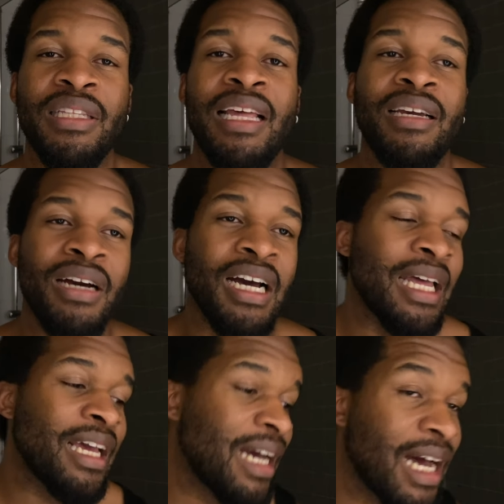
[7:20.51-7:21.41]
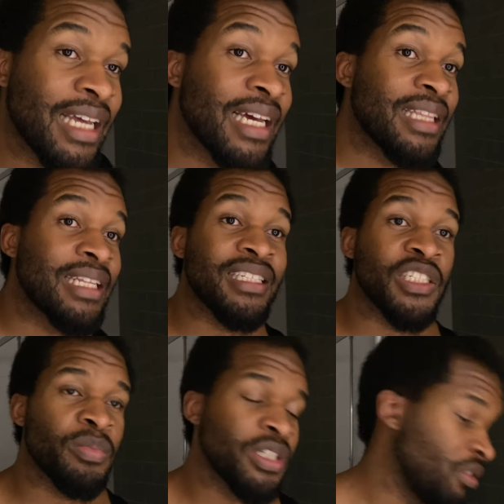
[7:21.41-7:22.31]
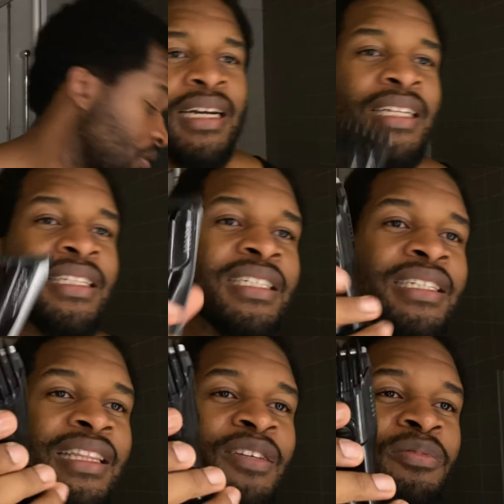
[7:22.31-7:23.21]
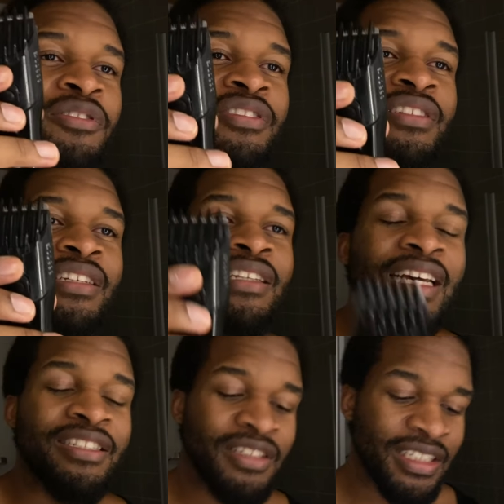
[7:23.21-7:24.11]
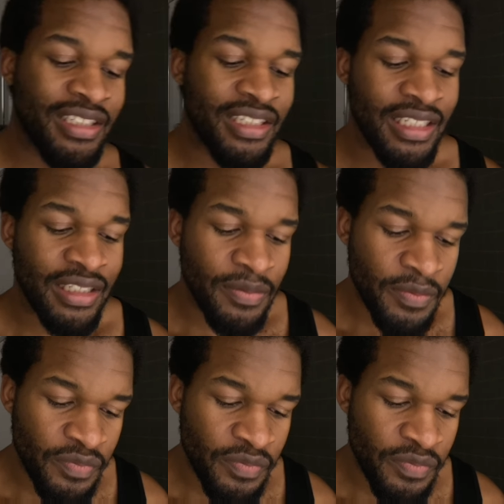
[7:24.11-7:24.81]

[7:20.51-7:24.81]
Like, I ain't got nothing special. I got these clippers, as you can see.